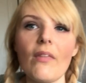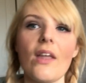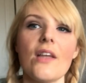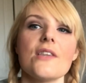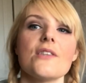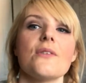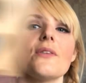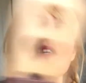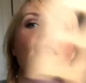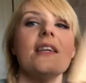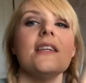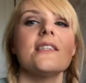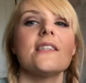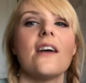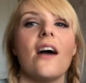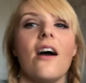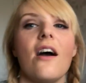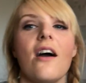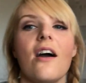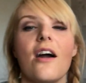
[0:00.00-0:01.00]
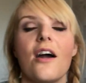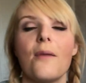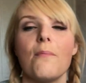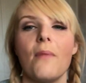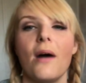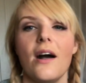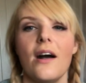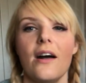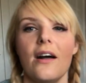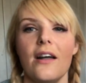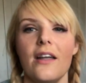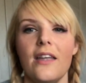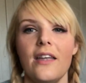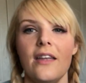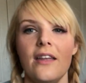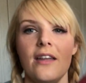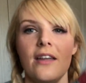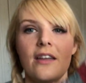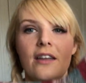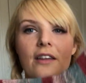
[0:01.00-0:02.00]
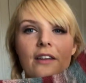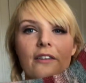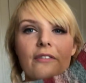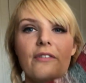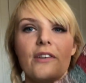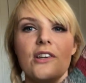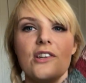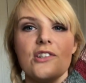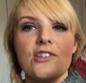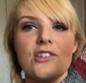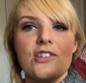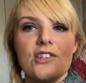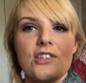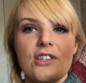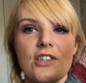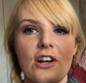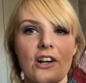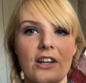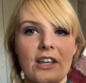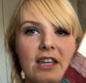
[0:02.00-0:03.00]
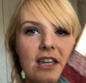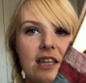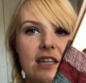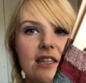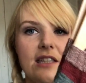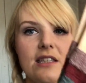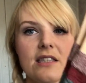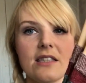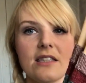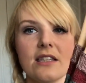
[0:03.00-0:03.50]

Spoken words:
So these are my finished sockies.